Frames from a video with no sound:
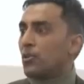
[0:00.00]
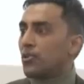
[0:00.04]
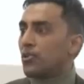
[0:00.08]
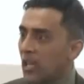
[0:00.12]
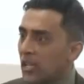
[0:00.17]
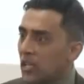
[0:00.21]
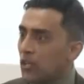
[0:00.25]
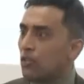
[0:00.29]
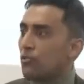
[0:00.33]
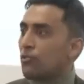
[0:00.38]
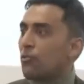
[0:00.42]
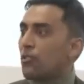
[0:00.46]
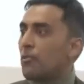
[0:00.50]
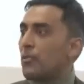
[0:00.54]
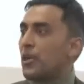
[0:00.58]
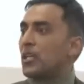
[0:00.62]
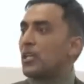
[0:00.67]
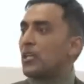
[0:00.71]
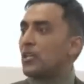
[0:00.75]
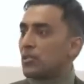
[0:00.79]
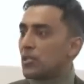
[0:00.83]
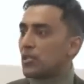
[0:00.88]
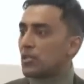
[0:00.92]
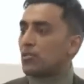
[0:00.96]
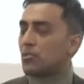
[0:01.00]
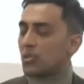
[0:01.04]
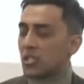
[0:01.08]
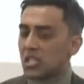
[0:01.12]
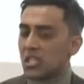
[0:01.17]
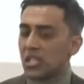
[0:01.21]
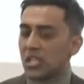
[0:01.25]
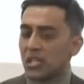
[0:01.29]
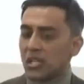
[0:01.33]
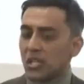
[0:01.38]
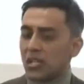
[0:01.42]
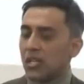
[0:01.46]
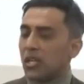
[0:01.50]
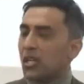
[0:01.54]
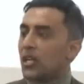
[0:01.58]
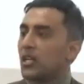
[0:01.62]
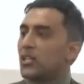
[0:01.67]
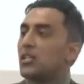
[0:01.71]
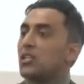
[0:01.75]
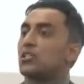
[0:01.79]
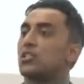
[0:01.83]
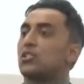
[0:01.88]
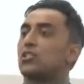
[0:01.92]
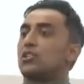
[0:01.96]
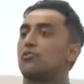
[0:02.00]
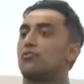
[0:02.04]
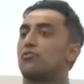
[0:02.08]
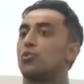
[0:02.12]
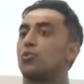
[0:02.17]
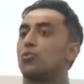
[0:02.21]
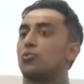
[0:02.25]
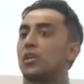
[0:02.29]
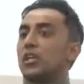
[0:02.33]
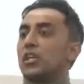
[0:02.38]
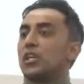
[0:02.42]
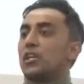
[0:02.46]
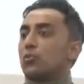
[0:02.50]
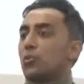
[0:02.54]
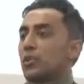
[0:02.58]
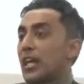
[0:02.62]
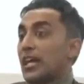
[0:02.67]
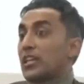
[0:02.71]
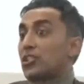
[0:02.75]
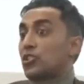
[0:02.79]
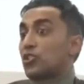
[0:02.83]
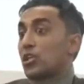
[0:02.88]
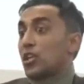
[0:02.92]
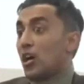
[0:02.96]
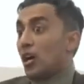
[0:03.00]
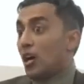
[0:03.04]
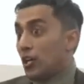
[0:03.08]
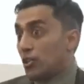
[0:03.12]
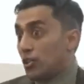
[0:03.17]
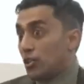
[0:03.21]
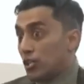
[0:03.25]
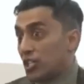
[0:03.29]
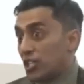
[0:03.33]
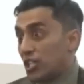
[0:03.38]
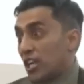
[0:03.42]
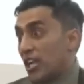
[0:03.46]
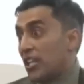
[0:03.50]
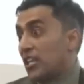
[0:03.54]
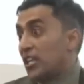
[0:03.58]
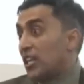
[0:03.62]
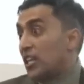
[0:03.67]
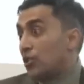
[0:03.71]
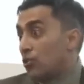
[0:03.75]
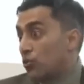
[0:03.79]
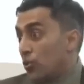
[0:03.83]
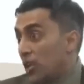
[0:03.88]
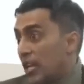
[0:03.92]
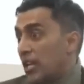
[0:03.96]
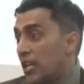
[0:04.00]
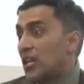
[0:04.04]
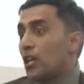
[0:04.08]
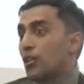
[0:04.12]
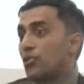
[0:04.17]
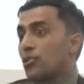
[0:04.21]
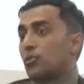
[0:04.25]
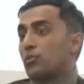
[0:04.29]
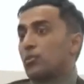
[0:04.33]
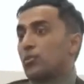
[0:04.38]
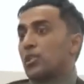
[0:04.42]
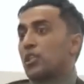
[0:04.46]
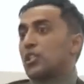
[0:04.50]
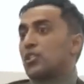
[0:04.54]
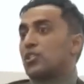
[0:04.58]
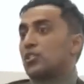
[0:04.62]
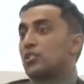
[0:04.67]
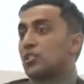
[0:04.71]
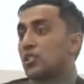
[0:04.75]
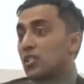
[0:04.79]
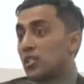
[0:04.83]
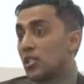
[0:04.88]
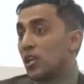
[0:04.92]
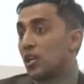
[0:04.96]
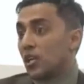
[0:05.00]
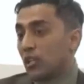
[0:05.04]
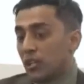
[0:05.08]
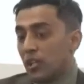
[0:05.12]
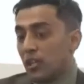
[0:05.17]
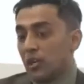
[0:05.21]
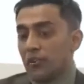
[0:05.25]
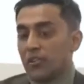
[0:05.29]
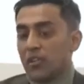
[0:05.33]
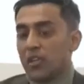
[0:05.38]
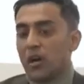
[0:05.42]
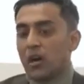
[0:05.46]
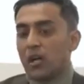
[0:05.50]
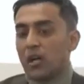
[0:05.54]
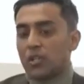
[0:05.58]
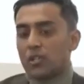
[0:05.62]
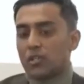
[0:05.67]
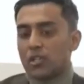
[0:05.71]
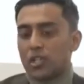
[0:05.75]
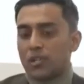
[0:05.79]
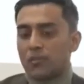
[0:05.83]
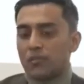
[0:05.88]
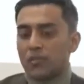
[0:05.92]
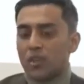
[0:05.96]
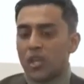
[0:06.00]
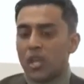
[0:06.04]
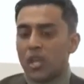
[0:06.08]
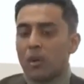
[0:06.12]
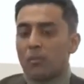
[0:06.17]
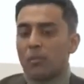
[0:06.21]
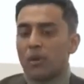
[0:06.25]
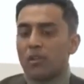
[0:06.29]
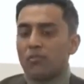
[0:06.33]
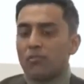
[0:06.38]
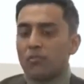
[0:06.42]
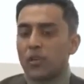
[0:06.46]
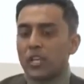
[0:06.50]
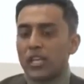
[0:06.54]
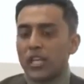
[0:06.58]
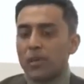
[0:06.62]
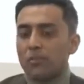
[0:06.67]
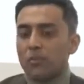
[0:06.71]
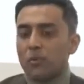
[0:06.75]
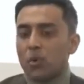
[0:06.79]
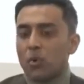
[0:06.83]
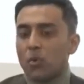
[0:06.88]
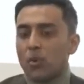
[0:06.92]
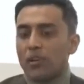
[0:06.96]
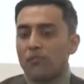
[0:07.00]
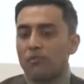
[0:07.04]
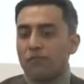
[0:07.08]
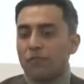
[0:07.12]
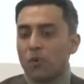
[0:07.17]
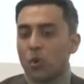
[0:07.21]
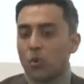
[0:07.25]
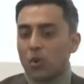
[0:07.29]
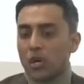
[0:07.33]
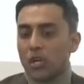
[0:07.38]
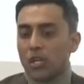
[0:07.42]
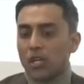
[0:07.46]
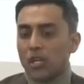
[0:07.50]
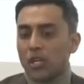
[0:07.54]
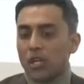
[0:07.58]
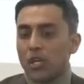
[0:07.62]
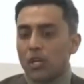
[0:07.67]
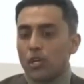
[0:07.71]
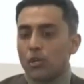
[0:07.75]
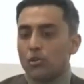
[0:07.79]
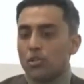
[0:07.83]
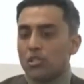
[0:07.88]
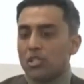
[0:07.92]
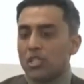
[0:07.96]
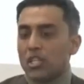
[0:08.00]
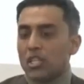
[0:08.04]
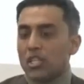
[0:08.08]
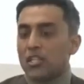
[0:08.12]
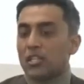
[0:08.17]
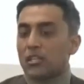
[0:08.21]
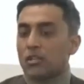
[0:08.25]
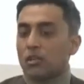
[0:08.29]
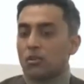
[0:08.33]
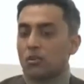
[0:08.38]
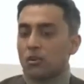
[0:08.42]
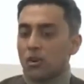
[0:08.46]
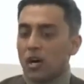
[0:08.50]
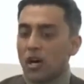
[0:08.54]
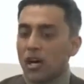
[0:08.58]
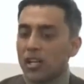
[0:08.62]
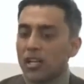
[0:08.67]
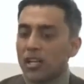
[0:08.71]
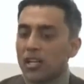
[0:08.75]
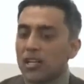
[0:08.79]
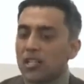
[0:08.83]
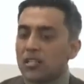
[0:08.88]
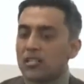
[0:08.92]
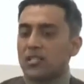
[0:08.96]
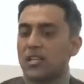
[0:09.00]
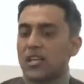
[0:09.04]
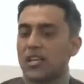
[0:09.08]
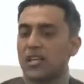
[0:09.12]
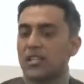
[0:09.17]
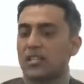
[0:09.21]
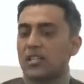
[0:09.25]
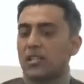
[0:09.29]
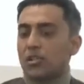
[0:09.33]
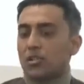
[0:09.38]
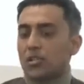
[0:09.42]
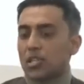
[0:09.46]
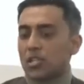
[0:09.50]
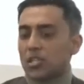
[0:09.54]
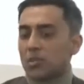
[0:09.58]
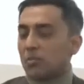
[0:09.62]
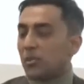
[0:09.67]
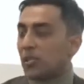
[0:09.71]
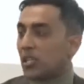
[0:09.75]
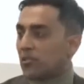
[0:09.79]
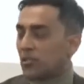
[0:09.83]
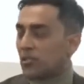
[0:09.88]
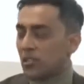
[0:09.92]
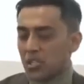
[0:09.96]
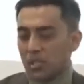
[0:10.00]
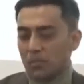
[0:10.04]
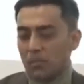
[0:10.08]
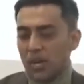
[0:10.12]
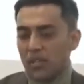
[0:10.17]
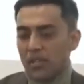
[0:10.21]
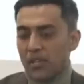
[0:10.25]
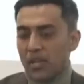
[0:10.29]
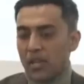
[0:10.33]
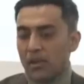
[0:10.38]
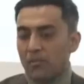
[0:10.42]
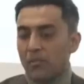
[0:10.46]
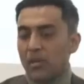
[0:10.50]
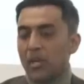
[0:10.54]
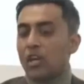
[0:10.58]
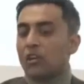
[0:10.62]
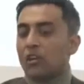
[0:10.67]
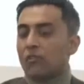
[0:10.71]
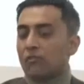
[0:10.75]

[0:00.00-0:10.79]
Thank you for making this critique. This is if you read it with actually understanding and reading other religions and their theology. But if we keep going forward, you see that the Quran is saying that there are disbelievers among them.